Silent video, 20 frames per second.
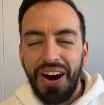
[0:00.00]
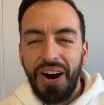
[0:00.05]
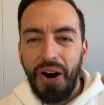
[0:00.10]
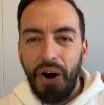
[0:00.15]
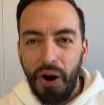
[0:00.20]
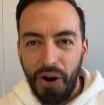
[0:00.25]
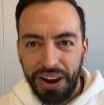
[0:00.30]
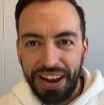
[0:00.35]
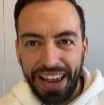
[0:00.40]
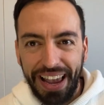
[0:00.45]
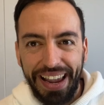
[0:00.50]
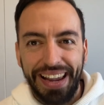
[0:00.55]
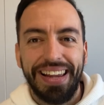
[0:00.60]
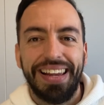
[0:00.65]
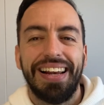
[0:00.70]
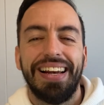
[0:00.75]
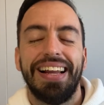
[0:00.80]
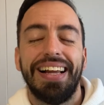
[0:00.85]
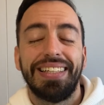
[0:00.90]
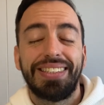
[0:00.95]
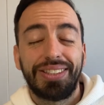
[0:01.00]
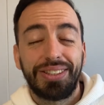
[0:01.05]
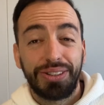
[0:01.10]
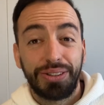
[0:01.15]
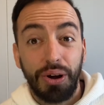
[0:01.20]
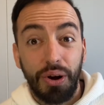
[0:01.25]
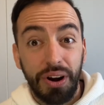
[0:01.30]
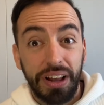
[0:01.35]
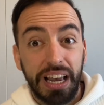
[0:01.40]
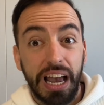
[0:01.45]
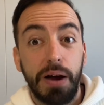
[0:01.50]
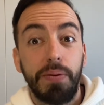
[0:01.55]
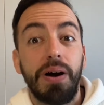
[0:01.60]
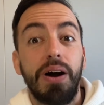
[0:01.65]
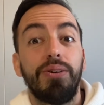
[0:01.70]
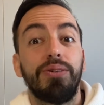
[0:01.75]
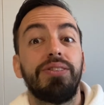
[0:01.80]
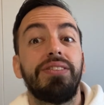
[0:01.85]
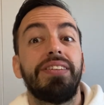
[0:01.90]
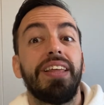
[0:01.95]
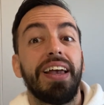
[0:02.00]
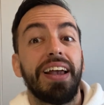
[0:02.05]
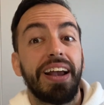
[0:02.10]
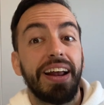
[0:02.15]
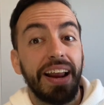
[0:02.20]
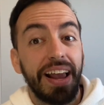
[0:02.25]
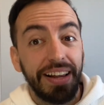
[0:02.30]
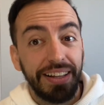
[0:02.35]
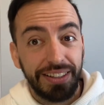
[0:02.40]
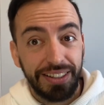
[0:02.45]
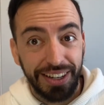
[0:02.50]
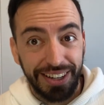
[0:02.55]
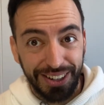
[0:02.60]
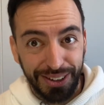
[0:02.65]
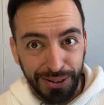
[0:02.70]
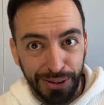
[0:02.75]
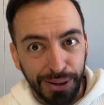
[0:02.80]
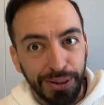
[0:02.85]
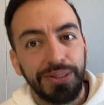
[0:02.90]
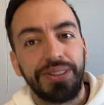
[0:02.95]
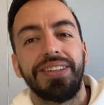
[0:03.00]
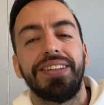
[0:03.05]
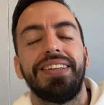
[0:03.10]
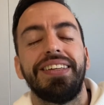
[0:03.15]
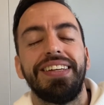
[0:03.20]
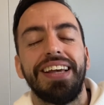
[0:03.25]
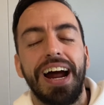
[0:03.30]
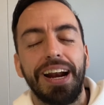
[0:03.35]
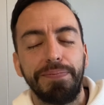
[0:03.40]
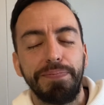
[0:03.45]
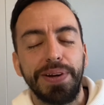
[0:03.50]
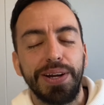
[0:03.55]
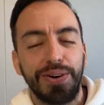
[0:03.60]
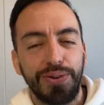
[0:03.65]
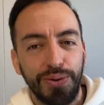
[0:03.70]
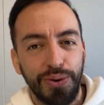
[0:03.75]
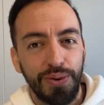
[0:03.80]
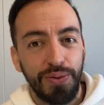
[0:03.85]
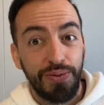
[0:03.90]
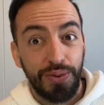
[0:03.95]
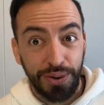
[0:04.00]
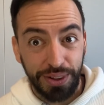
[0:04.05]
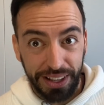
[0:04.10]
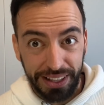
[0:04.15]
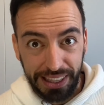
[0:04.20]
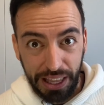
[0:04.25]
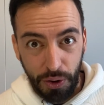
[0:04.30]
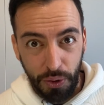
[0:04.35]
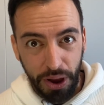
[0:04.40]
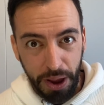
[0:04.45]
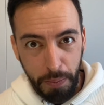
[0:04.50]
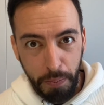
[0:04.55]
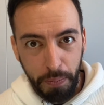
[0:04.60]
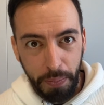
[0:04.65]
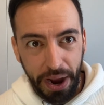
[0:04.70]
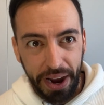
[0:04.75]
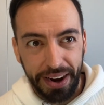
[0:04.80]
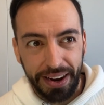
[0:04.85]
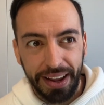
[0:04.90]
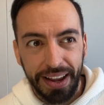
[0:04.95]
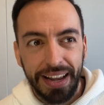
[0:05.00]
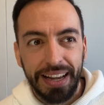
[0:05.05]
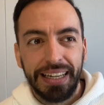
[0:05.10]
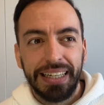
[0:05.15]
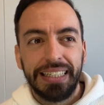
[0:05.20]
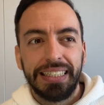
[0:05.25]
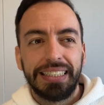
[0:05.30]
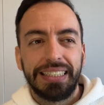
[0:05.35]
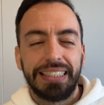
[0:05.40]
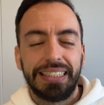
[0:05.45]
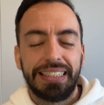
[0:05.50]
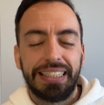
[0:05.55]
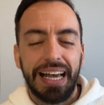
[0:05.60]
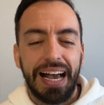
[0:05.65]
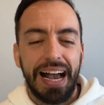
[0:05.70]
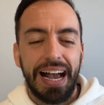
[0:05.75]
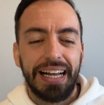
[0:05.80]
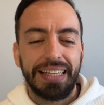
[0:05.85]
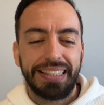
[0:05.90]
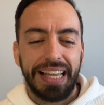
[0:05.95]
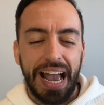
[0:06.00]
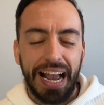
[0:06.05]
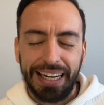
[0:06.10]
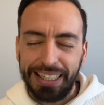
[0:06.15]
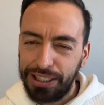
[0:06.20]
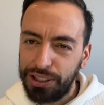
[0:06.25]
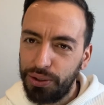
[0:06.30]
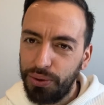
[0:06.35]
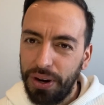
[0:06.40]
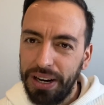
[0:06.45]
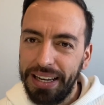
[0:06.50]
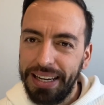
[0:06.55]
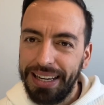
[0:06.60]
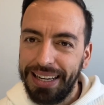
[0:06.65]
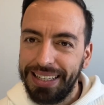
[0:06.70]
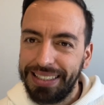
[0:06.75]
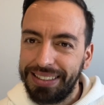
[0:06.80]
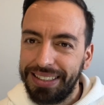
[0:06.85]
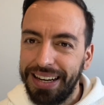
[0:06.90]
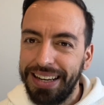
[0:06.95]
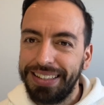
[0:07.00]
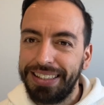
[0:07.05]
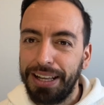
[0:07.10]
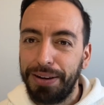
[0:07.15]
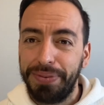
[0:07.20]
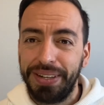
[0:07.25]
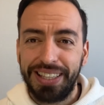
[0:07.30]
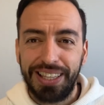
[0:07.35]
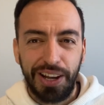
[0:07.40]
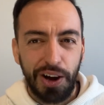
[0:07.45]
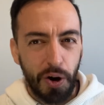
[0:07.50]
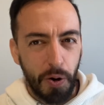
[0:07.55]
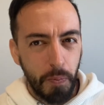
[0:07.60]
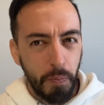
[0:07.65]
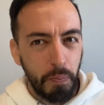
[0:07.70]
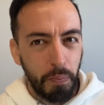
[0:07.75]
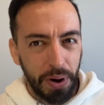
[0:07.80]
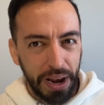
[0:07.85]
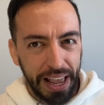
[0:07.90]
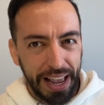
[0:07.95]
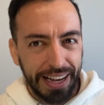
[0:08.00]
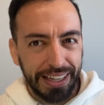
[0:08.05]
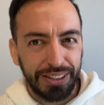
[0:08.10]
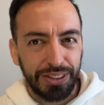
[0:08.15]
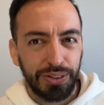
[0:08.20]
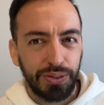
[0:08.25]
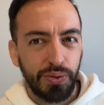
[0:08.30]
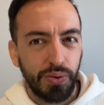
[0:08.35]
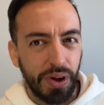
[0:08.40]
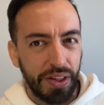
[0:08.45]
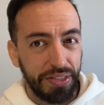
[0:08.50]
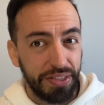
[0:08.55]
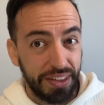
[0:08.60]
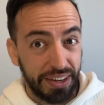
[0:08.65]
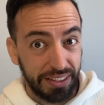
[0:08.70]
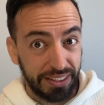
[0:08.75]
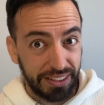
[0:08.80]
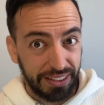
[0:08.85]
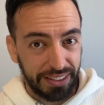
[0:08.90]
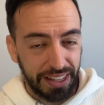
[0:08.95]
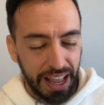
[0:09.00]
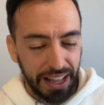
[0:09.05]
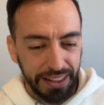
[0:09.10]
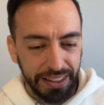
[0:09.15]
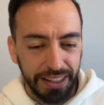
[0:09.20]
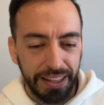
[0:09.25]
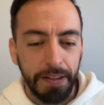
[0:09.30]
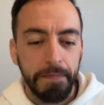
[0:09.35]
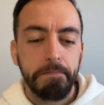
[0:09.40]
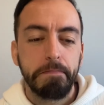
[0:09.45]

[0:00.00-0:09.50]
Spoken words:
Okay, let's talk about the greater good, the army rule for the Tau Empire, that actually it's a little bit complex to understand.